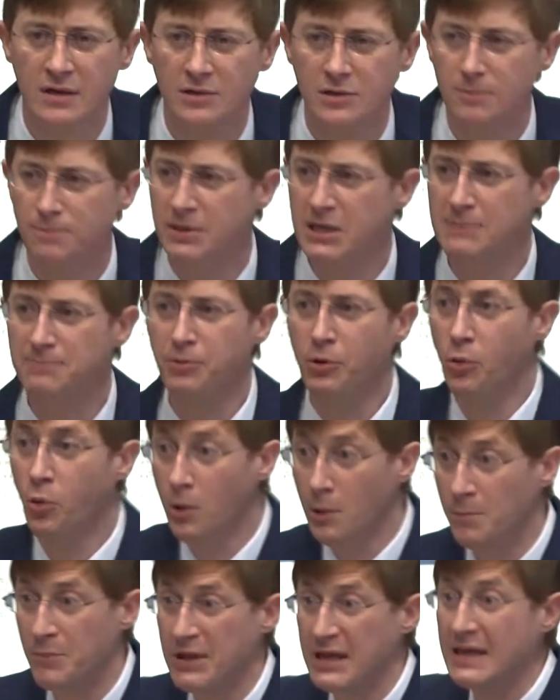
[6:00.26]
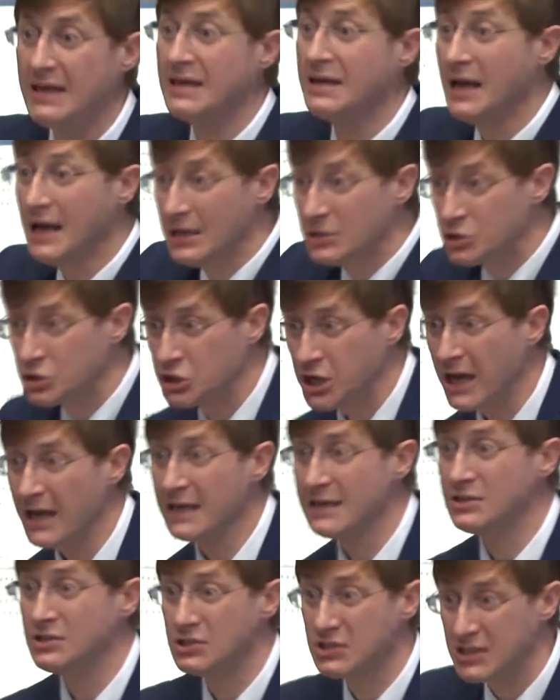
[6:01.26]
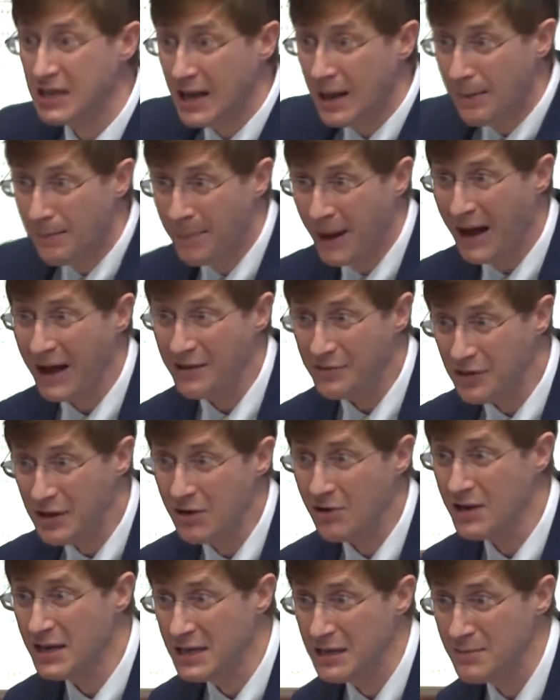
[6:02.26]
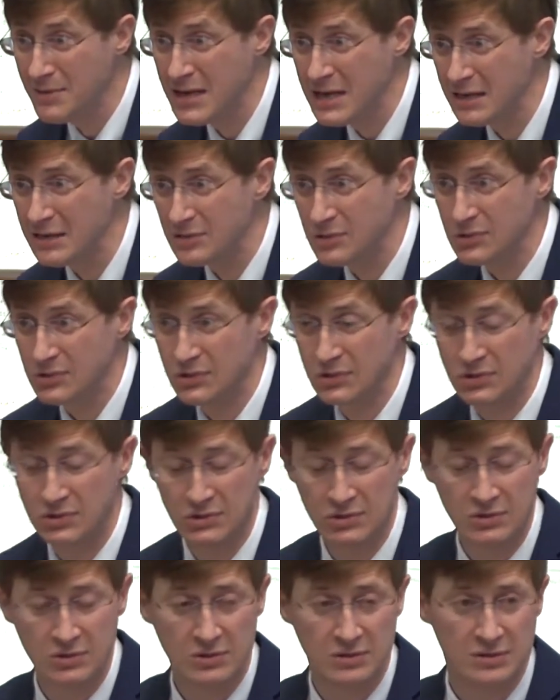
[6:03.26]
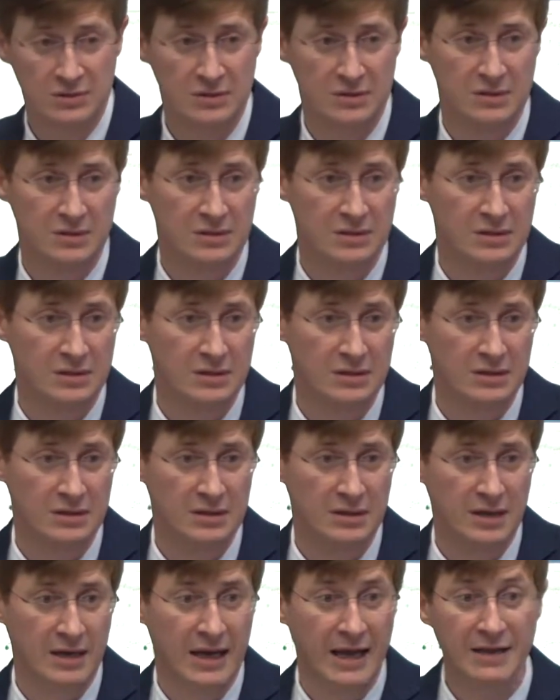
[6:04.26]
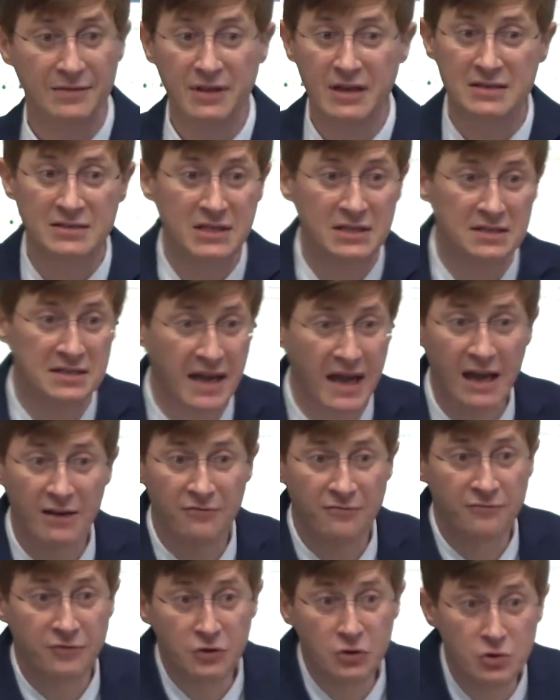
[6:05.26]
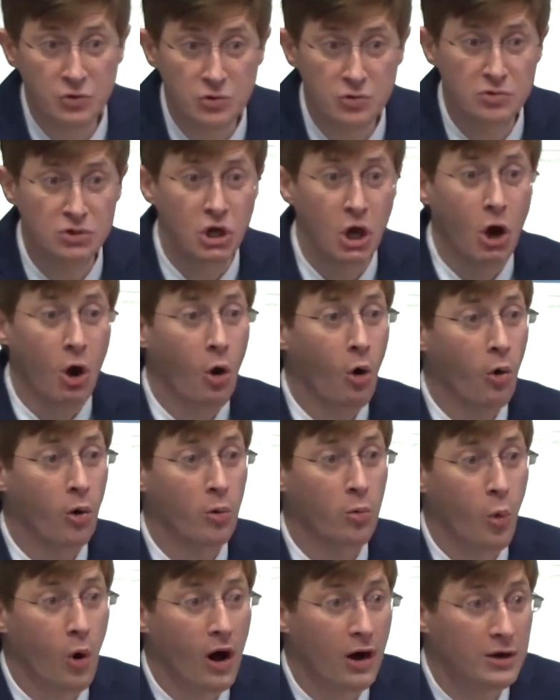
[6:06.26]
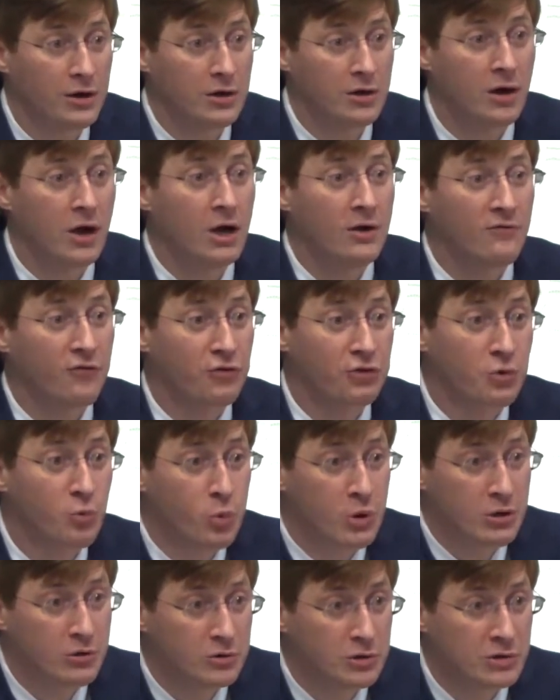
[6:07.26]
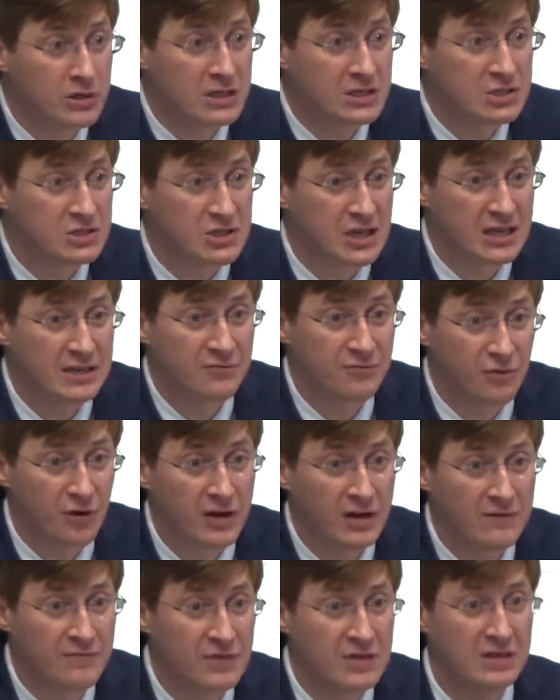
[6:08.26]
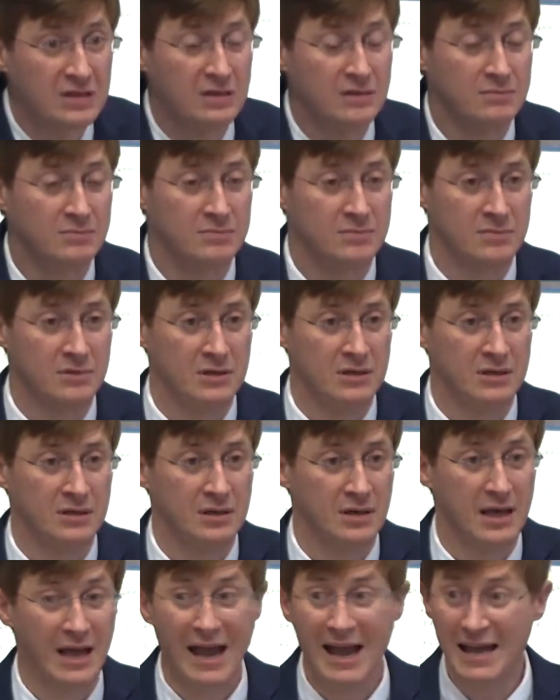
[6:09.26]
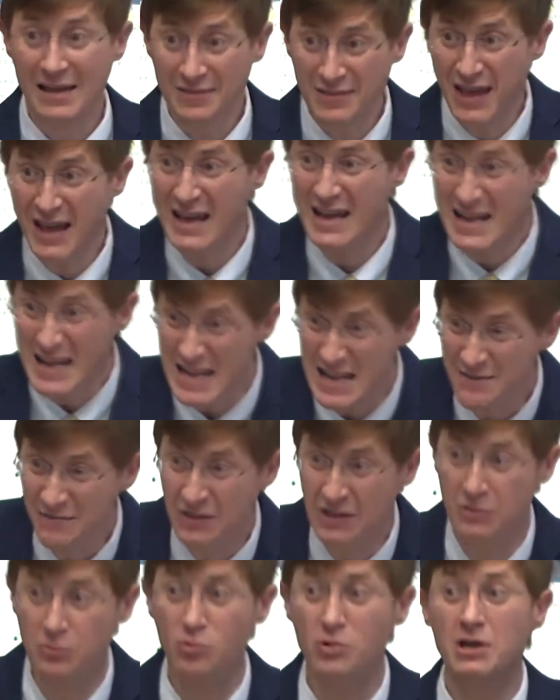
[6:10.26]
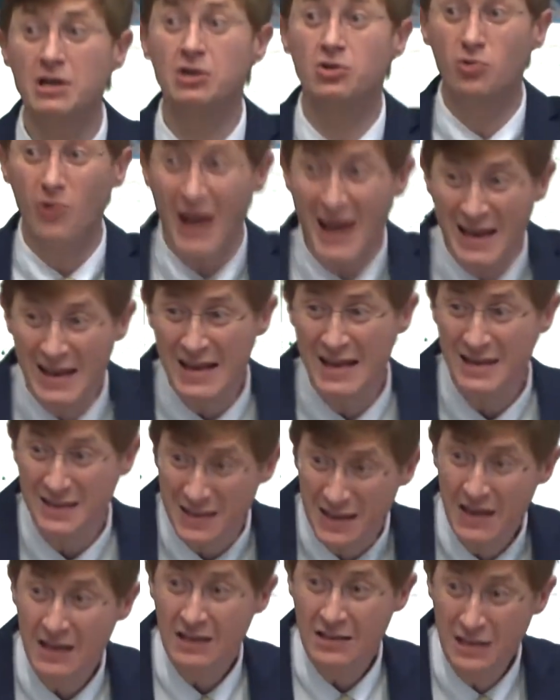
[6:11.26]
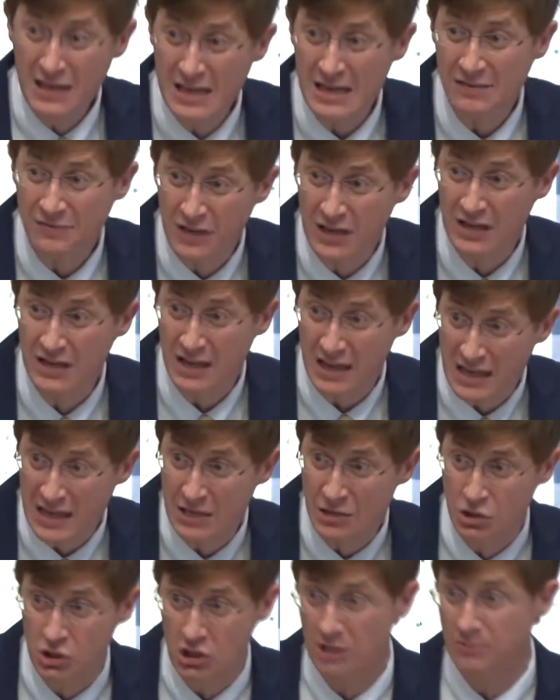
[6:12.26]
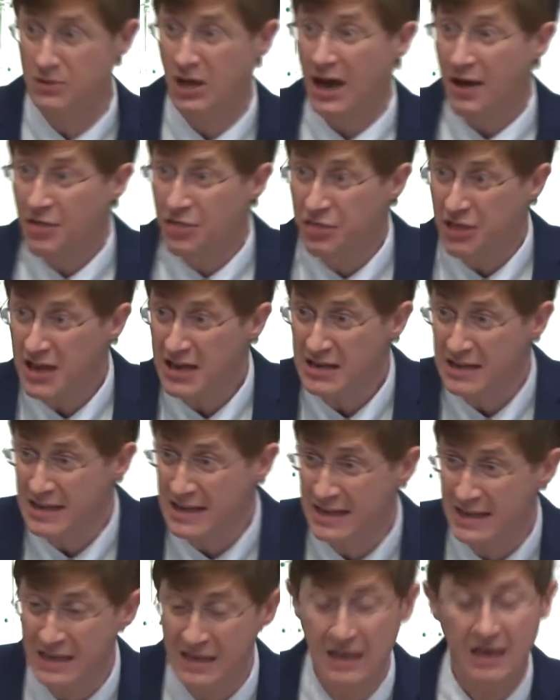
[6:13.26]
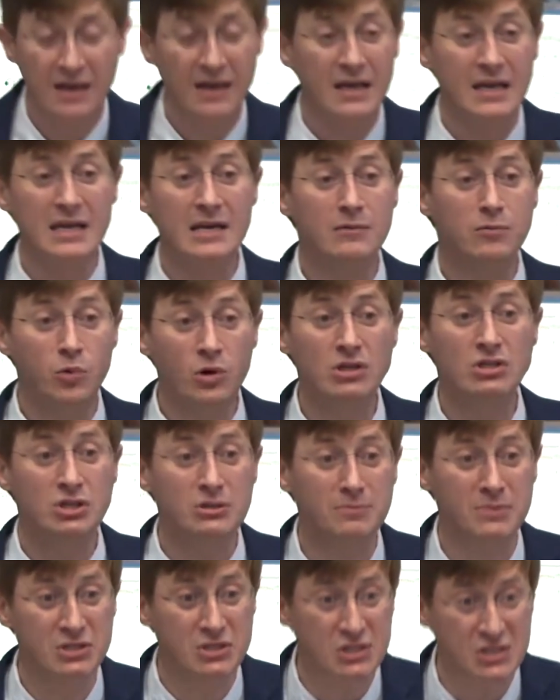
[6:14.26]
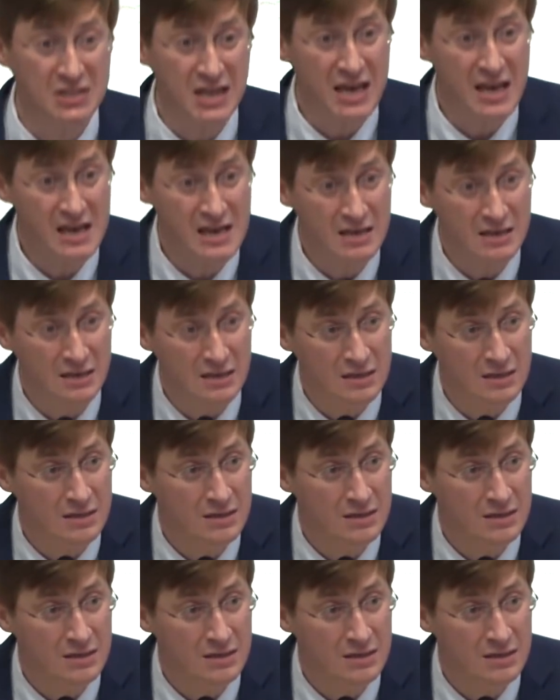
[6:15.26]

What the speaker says: The people were being chased by their enemies, and they didn't have food or water for the wilderness in front of them. And they even regretted leaving Egypt, thinking it was a mistake.